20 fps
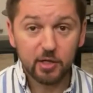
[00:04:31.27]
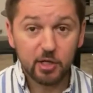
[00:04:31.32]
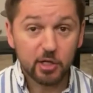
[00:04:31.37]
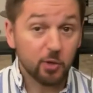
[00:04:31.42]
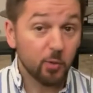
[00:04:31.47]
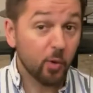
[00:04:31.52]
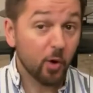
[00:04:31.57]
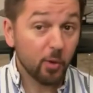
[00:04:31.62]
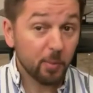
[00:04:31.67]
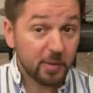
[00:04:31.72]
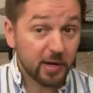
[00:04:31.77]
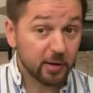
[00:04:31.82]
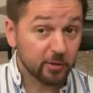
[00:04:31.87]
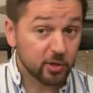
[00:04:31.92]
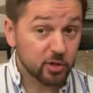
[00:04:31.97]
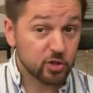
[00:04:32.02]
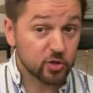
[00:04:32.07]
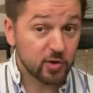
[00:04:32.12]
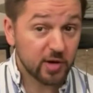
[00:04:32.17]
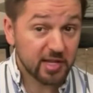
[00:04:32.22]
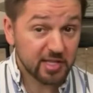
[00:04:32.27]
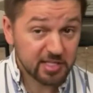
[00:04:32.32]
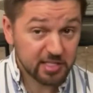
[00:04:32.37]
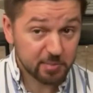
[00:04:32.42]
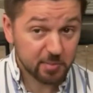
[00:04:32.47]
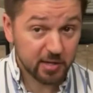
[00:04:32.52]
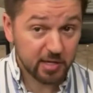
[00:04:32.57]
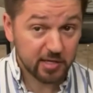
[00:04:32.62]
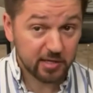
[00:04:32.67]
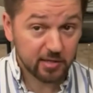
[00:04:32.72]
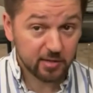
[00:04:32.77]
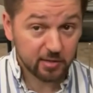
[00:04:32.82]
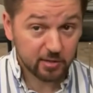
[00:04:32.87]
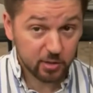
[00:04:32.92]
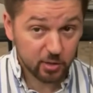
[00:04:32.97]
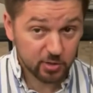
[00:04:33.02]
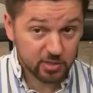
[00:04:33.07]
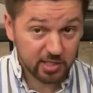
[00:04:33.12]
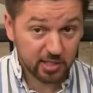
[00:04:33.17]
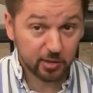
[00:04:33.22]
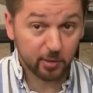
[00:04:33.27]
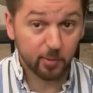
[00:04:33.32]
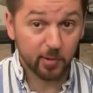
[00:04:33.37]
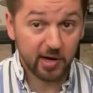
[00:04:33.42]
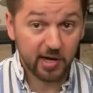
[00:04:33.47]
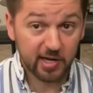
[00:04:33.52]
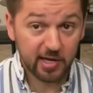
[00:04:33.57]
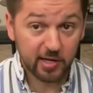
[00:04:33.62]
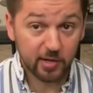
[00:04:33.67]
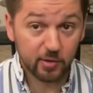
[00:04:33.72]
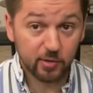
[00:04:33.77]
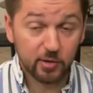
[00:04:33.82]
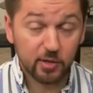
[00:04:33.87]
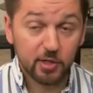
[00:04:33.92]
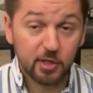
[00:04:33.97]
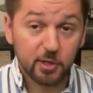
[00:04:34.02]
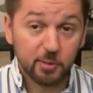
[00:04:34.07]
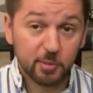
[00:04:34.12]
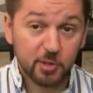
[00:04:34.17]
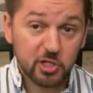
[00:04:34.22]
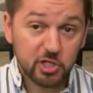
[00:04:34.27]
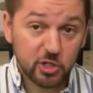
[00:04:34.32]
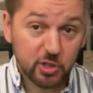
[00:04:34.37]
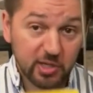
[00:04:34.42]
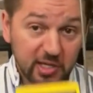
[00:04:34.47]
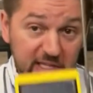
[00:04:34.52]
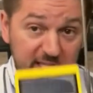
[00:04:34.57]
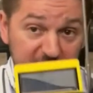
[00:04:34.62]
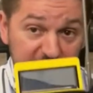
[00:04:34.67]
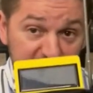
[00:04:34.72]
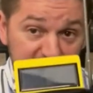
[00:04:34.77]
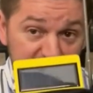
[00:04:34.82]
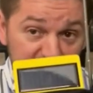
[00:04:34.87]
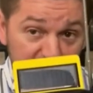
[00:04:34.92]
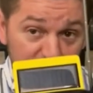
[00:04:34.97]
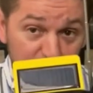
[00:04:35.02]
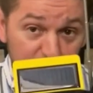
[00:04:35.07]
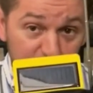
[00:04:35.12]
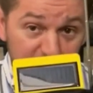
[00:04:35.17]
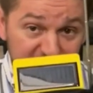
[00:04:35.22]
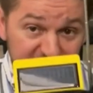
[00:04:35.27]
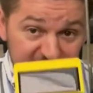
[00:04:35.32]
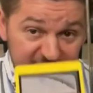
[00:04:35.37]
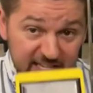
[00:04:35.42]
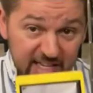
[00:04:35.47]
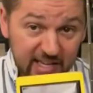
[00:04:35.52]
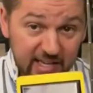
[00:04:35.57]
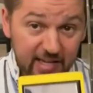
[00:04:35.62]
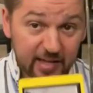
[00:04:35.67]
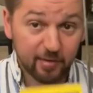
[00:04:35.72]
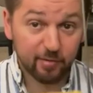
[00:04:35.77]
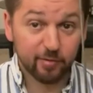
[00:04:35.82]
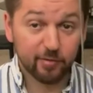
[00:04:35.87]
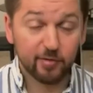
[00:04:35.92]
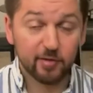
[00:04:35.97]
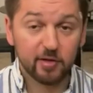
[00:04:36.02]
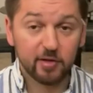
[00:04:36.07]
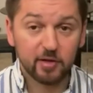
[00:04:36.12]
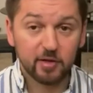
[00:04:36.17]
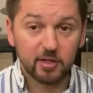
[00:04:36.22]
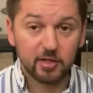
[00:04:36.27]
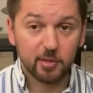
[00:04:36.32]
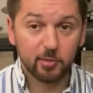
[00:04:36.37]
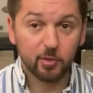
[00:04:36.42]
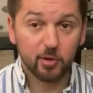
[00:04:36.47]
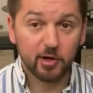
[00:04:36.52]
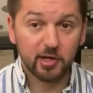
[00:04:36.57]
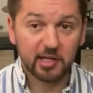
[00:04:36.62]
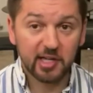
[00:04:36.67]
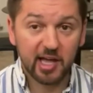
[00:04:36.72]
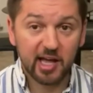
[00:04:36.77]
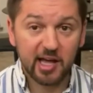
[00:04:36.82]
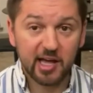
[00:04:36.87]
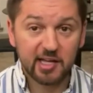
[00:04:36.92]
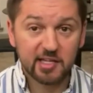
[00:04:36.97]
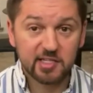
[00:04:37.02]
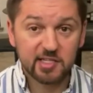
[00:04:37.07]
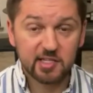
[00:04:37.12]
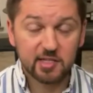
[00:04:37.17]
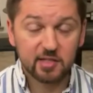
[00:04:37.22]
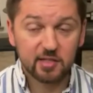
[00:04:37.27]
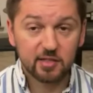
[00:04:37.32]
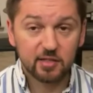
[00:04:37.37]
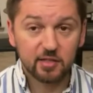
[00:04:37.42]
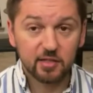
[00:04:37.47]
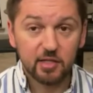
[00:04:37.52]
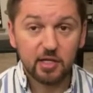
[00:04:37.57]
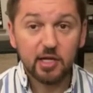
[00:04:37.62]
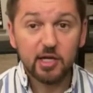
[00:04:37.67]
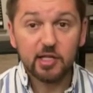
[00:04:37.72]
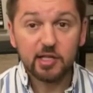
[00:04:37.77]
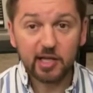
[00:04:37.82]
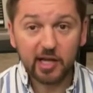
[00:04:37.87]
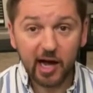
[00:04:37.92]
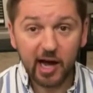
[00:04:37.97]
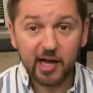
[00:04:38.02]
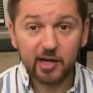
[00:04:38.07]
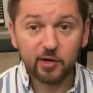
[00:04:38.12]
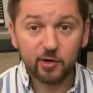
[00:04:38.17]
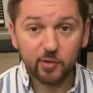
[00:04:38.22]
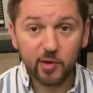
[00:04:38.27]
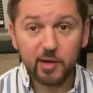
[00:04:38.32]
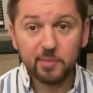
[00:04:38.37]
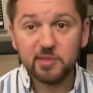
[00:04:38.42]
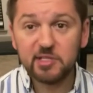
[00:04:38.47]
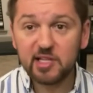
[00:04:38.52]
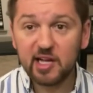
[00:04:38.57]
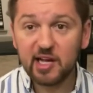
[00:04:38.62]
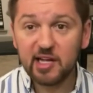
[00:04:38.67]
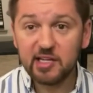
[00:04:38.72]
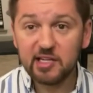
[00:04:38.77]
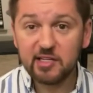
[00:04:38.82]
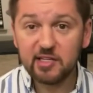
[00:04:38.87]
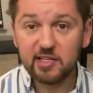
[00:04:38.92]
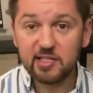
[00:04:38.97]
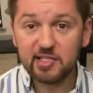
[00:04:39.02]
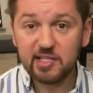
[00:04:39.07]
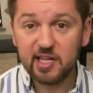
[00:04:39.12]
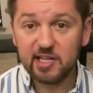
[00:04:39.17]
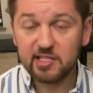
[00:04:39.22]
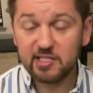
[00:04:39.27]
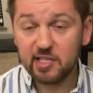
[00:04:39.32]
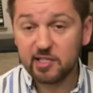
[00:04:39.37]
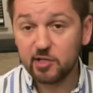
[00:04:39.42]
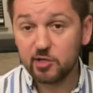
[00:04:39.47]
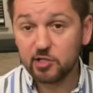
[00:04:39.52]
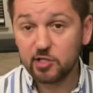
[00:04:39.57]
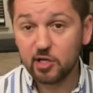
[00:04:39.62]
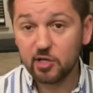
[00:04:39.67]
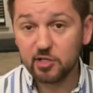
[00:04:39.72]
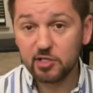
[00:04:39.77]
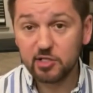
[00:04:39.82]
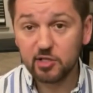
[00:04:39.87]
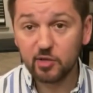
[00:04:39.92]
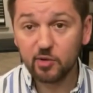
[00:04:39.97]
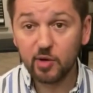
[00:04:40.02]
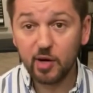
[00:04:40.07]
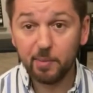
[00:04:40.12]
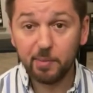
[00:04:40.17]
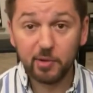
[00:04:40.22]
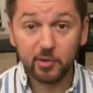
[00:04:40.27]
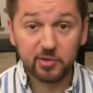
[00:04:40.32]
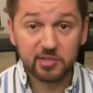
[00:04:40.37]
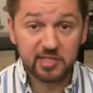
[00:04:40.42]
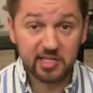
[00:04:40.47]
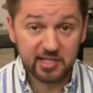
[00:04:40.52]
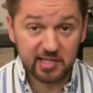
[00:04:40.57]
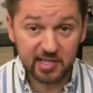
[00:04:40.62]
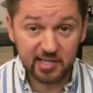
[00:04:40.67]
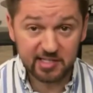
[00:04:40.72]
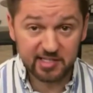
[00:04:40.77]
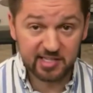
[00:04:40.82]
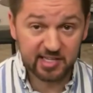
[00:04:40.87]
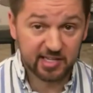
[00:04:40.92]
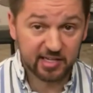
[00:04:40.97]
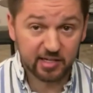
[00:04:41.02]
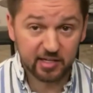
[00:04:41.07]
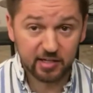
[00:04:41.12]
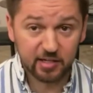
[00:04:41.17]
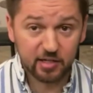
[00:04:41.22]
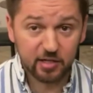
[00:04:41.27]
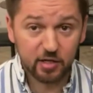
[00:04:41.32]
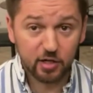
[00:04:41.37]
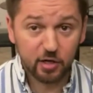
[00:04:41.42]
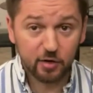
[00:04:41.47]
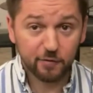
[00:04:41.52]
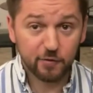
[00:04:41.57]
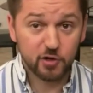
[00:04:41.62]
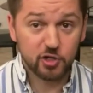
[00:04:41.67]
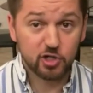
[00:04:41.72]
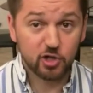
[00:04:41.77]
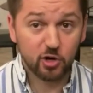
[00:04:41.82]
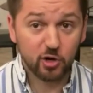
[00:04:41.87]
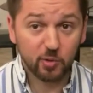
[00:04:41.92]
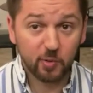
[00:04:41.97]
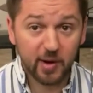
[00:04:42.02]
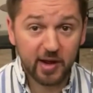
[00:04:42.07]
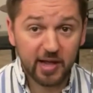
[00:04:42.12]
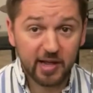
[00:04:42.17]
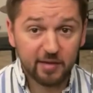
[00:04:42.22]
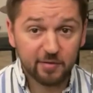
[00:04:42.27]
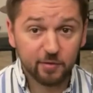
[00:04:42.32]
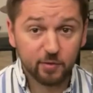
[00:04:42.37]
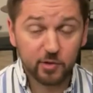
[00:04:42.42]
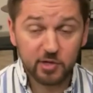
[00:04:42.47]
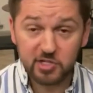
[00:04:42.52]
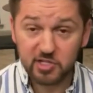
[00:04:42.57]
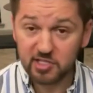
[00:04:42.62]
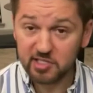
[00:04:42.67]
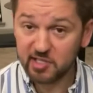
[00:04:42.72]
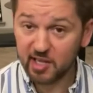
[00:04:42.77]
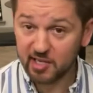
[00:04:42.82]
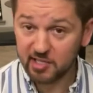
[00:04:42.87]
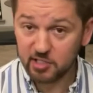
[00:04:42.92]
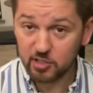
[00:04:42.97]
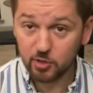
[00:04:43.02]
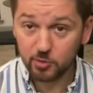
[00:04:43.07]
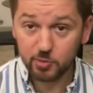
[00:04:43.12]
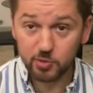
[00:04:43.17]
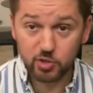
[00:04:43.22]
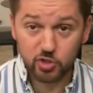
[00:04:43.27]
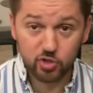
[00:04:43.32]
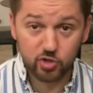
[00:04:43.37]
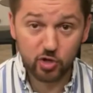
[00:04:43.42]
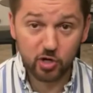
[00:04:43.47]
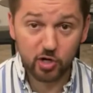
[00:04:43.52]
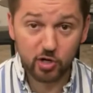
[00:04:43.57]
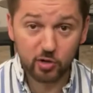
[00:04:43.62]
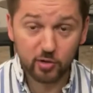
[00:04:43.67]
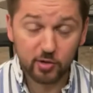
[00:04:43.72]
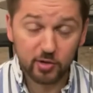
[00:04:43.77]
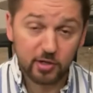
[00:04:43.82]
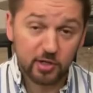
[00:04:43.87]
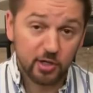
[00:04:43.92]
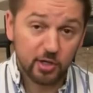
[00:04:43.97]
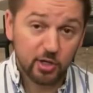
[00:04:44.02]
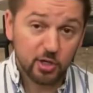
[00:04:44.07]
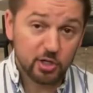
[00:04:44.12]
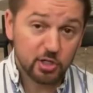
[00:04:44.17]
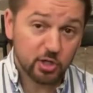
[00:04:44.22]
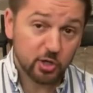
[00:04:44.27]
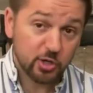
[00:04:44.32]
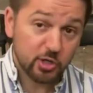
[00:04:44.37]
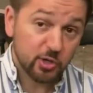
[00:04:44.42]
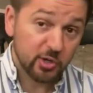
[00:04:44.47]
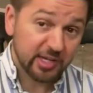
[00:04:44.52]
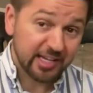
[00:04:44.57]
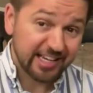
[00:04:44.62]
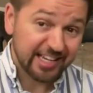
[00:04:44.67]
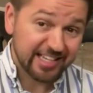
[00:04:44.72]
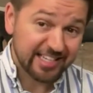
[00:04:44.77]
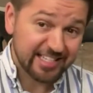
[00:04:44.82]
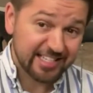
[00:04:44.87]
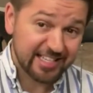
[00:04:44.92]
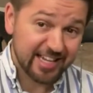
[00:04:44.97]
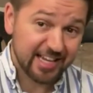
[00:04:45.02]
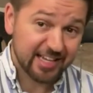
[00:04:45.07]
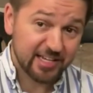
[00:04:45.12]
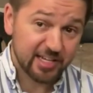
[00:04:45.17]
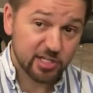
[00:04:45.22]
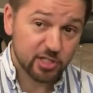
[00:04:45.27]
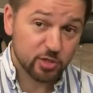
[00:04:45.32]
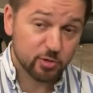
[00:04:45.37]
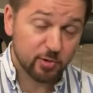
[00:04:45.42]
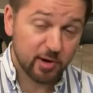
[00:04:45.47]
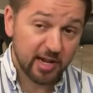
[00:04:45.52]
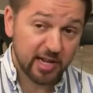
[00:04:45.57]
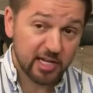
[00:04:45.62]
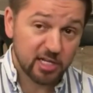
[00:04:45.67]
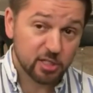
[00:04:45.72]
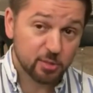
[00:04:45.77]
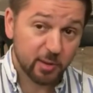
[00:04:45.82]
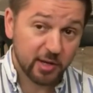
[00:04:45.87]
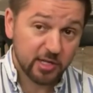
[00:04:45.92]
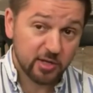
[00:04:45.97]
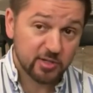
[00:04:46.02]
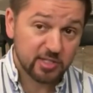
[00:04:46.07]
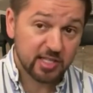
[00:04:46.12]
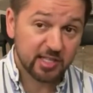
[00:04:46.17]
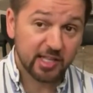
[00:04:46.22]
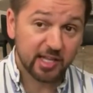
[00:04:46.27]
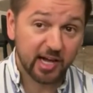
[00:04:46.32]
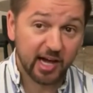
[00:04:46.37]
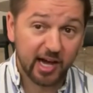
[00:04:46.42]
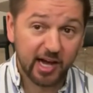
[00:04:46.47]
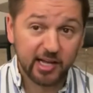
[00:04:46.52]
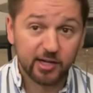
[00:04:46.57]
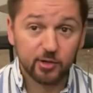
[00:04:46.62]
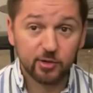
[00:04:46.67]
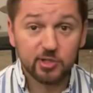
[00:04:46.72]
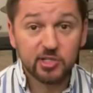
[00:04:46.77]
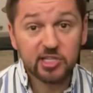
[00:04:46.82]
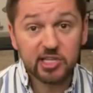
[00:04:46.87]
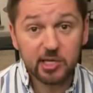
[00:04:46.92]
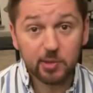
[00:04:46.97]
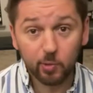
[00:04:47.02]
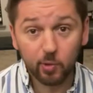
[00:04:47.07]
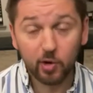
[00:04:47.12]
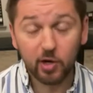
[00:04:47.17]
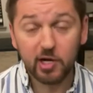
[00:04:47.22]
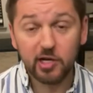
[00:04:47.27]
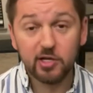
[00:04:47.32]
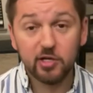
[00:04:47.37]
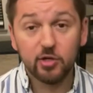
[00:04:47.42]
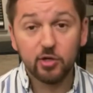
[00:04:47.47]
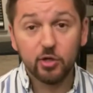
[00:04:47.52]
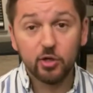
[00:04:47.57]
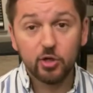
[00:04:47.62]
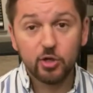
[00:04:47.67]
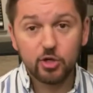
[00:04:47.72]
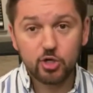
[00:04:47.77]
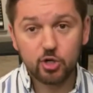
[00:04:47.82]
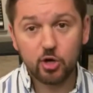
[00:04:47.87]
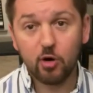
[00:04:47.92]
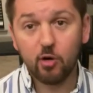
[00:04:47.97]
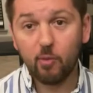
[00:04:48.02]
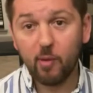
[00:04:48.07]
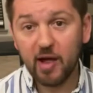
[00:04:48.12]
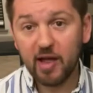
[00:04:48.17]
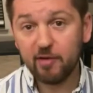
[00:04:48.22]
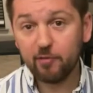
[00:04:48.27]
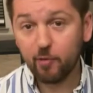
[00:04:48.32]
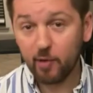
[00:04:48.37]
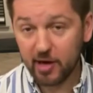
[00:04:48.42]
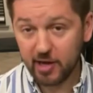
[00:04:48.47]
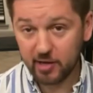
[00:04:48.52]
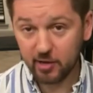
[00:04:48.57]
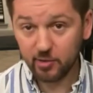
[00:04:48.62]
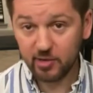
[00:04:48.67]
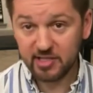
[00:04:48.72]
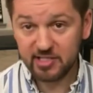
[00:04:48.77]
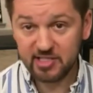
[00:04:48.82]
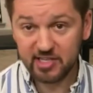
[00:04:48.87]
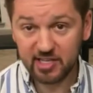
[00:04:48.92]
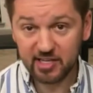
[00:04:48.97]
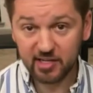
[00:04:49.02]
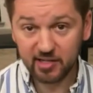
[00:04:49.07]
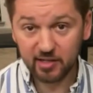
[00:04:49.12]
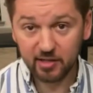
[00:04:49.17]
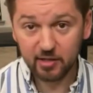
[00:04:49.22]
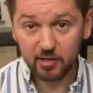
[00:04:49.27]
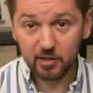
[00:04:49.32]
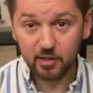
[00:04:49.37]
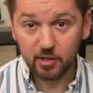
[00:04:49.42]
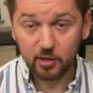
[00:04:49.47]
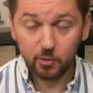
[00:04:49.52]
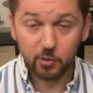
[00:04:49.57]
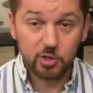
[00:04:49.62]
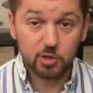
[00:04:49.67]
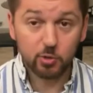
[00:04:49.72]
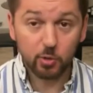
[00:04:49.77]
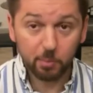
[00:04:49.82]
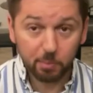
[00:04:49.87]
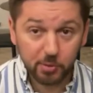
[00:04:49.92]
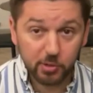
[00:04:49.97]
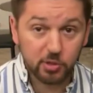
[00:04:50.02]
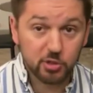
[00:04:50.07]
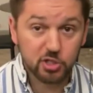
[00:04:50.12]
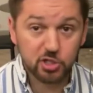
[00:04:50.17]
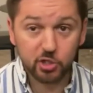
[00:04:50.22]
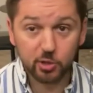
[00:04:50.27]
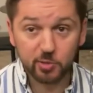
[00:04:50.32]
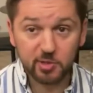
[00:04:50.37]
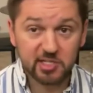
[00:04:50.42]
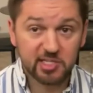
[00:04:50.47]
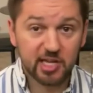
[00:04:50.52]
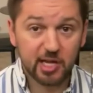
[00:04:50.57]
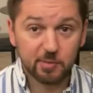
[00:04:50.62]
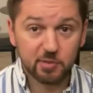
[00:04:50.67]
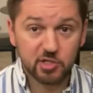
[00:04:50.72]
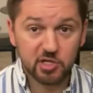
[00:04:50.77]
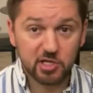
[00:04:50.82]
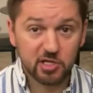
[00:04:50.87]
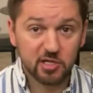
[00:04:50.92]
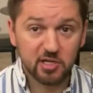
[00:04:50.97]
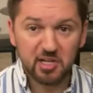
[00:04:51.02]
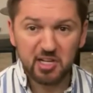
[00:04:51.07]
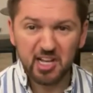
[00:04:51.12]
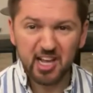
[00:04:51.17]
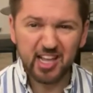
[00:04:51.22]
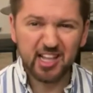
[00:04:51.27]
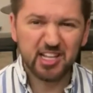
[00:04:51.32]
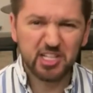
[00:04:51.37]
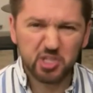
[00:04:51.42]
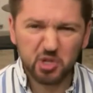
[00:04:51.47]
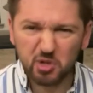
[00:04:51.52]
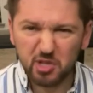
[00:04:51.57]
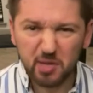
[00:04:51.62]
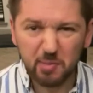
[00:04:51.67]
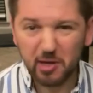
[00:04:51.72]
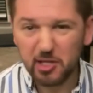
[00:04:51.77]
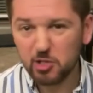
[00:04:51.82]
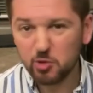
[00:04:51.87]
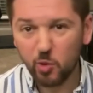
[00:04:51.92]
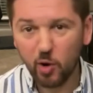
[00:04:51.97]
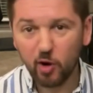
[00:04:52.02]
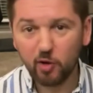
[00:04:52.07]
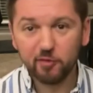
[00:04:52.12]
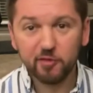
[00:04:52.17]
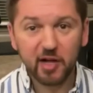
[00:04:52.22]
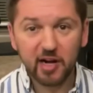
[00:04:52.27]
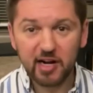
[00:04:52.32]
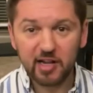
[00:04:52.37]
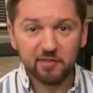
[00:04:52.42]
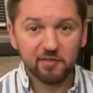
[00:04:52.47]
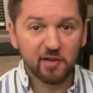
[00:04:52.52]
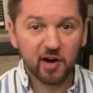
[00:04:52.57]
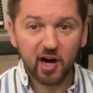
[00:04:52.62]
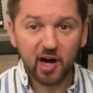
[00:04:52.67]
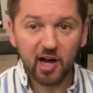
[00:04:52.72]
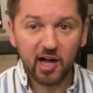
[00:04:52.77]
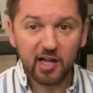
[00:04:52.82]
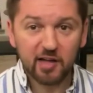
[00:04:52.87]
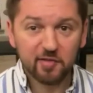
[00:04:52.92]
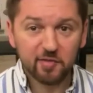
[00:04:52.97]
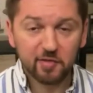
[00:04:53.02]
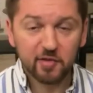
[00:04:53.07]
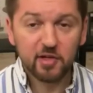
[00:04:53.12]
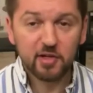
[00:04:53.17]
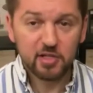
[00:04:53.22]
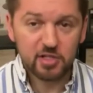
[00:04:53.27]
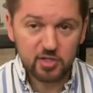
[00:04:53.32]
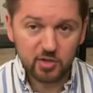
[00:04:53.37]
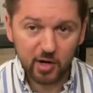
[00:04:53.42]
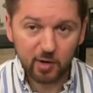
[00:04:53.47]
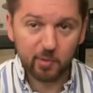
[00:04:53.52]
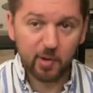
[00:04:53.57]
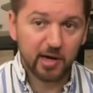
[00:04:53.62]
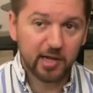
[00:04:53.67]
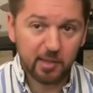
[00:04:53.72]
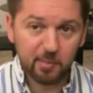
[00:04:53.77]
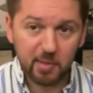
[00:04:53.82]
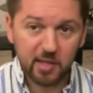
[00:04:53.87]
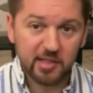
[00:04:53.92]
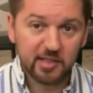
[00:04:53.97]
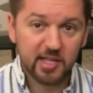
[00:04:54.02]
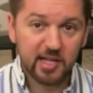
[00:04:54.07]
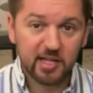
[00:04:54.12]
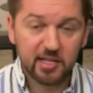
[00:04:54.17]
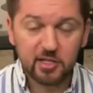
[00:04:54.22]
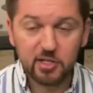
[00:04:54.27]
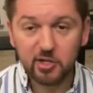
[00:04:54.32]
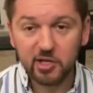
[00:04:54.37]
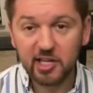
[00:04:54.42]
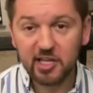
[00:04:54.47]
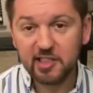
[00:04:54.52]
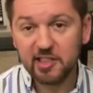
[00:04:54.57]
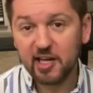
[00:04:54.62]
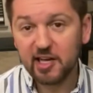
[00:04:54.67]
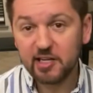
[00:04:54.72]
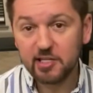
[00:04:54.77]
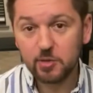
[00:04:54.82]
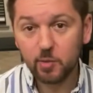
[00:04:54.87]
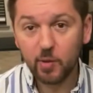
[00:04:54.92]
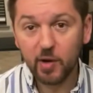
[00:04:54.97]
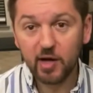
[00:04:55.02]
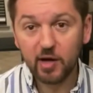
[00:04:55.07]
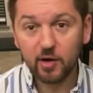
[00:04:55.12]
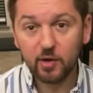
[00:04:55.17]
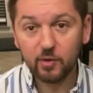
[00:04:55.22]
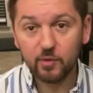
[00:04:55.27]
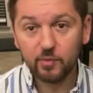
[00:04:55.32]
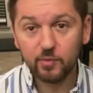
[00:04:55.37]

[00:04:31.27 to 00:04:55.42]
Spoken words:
You won't be able to transmit using the radio, but you can still receive the broadcast. The Kaito website says that there's also a built-in antenna for shortwave, which is not super strong, so you can extend its range by using the Kaito T1 shortwave radio antenna, which will boost your reception. And that's only about $12.95, so I recommend that you get that as well.